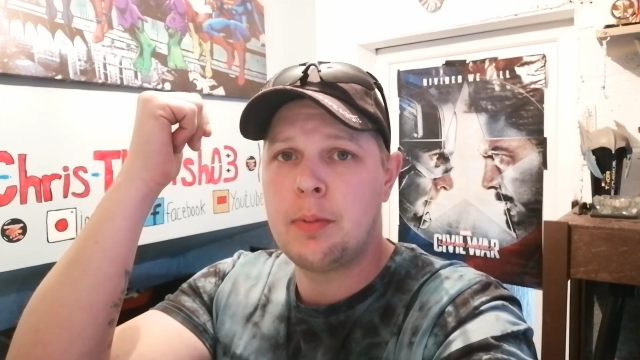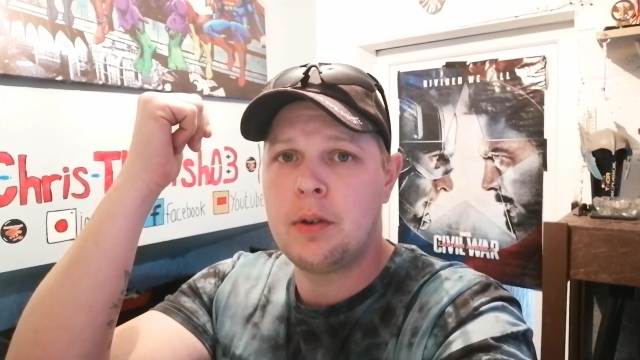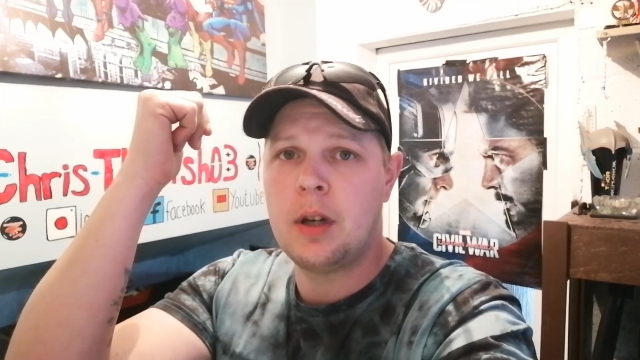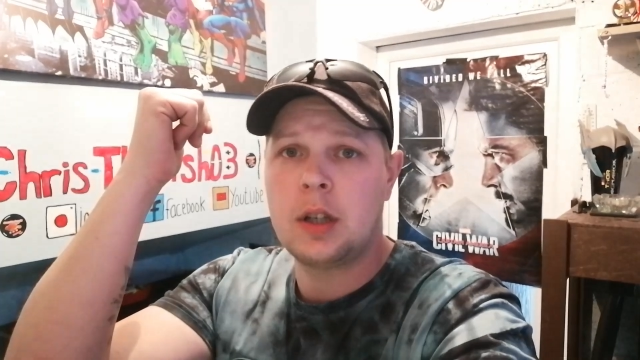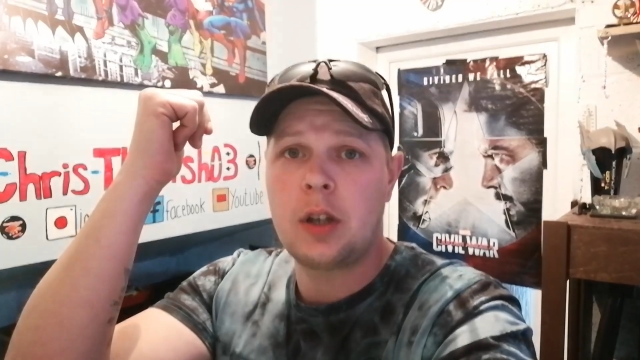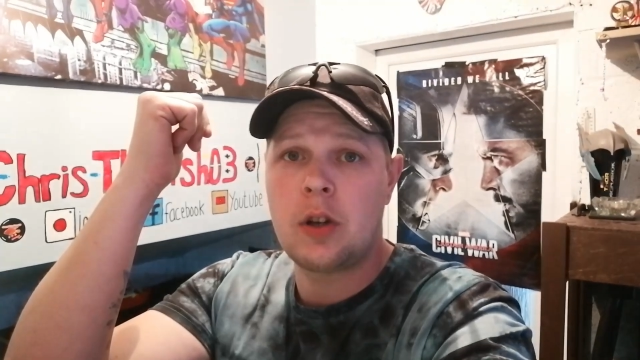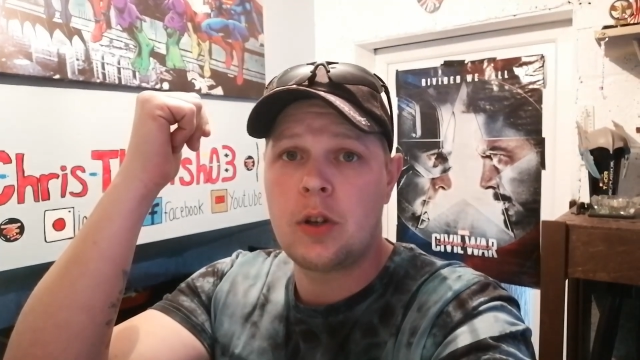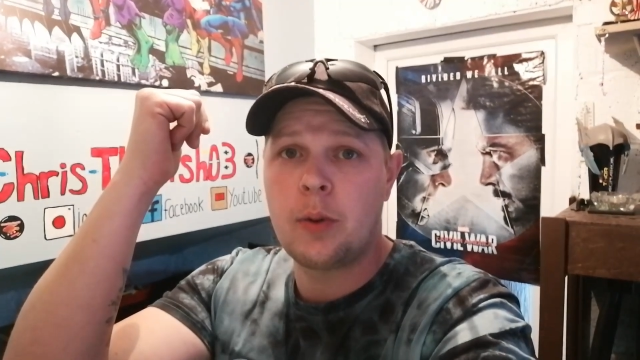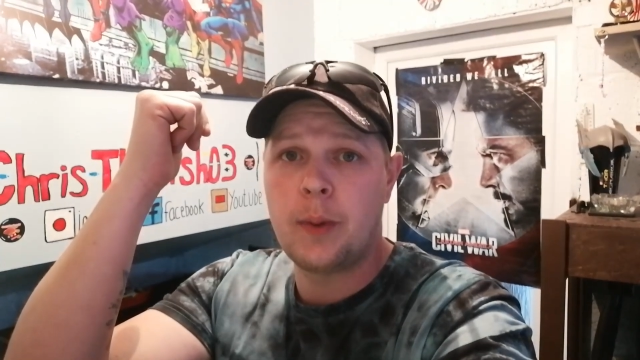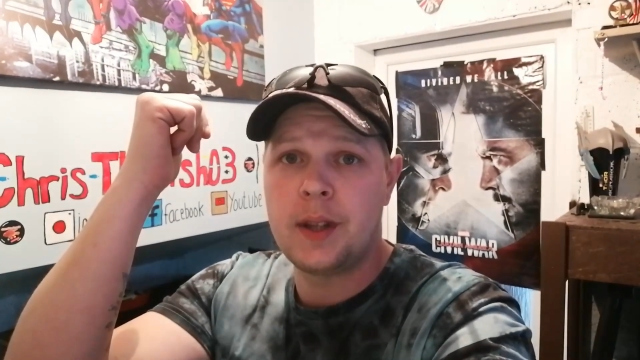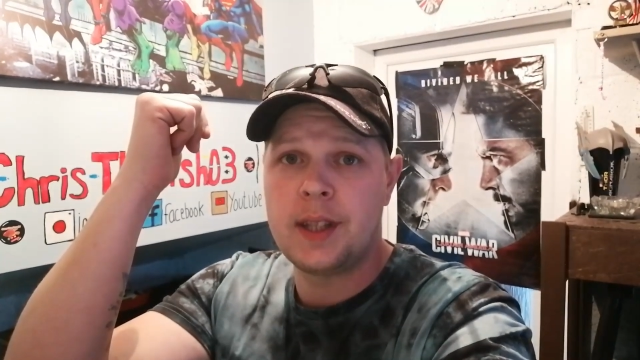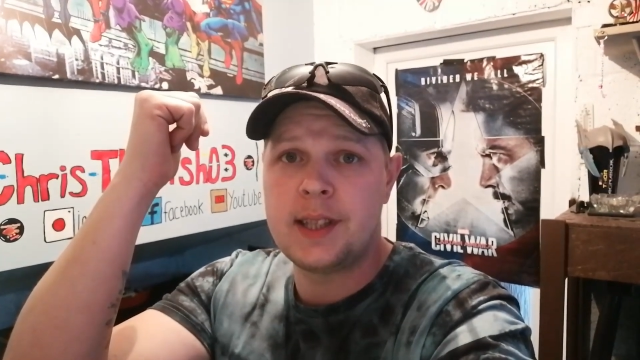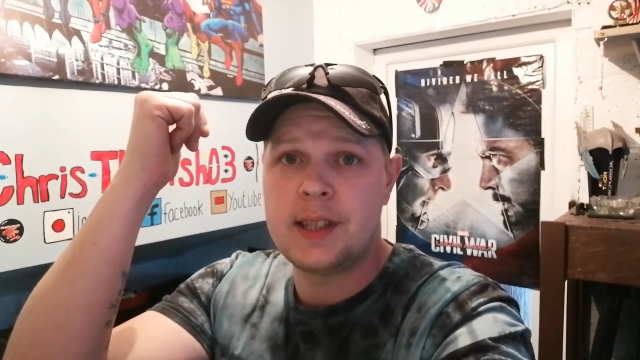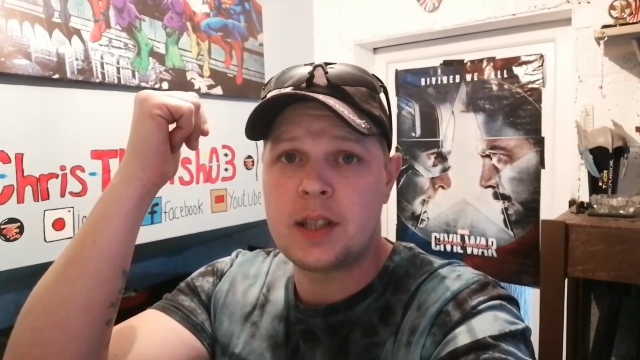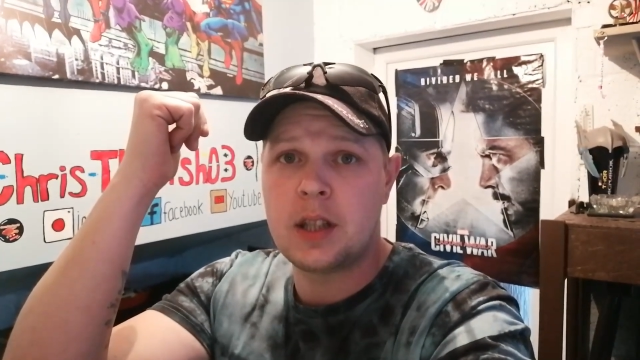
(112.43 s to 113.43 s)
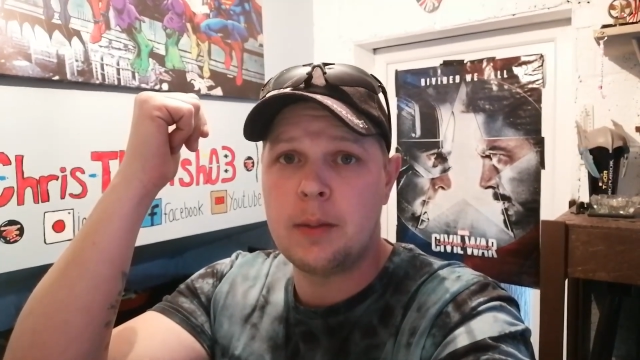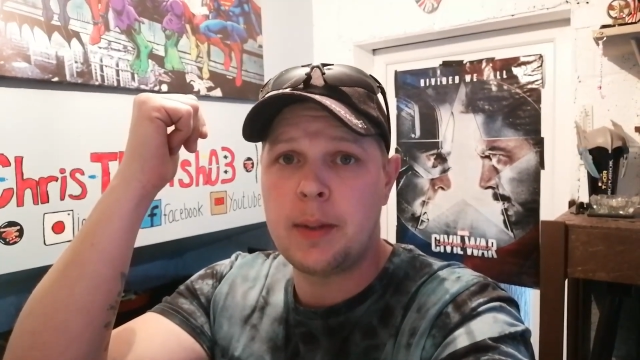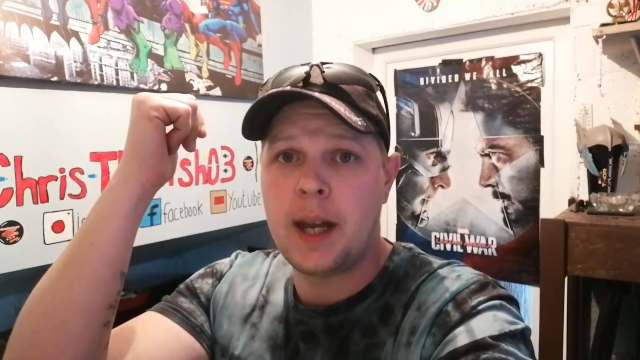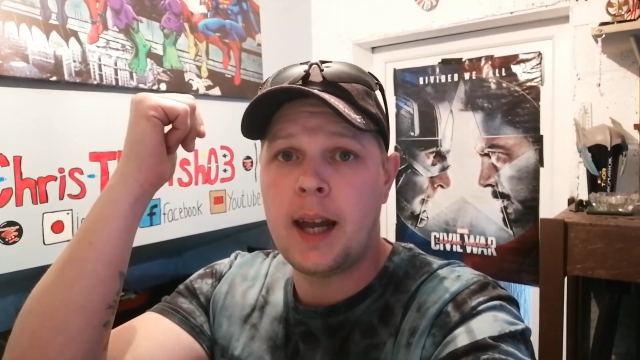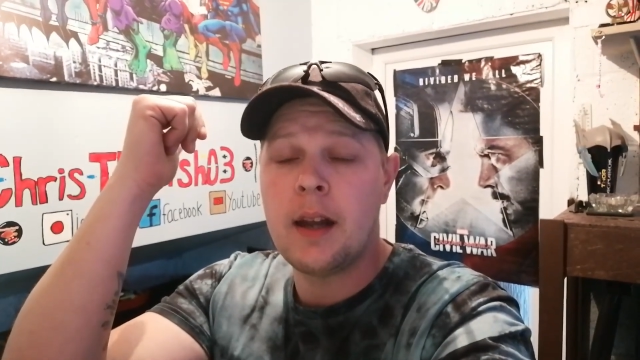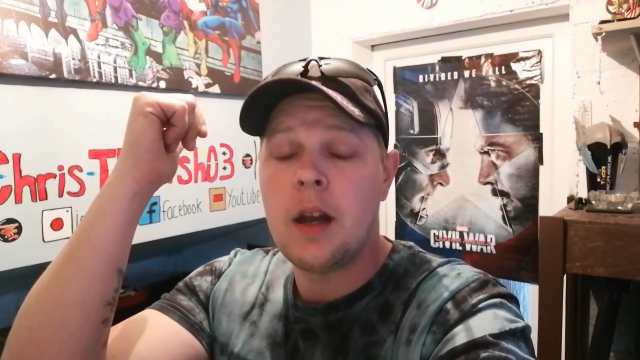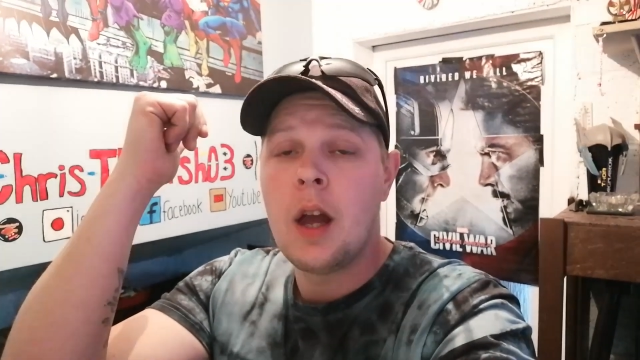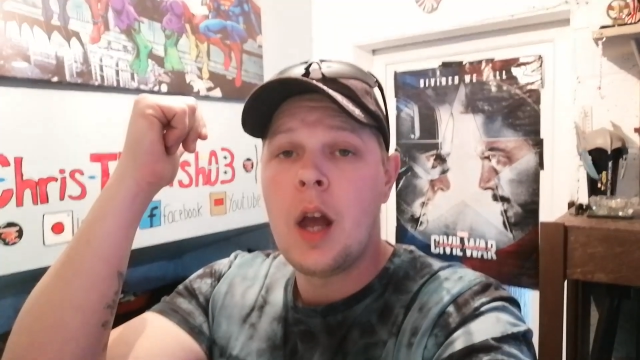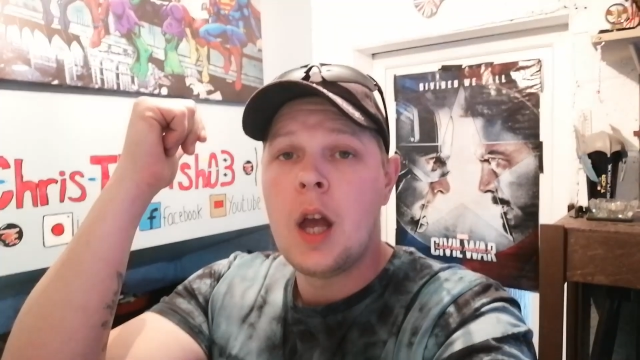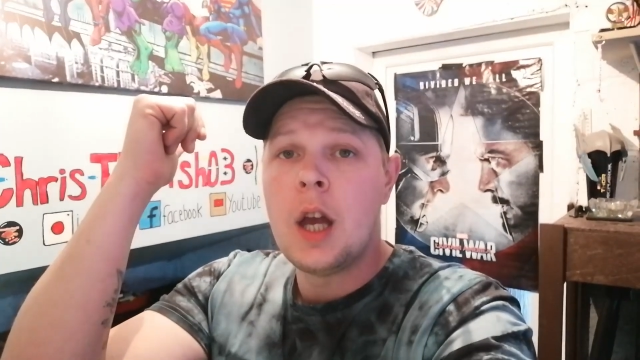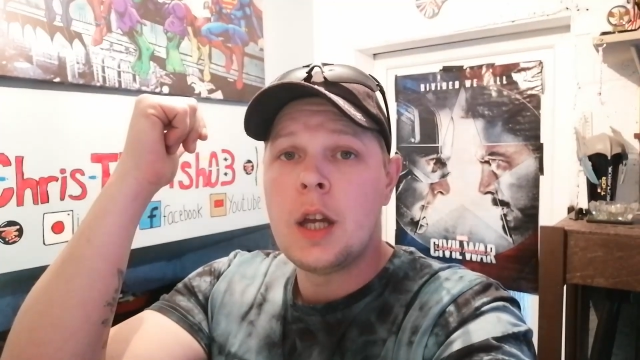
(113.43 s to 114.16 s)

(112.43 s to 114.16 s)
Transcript: but I don't know when this is going to be out.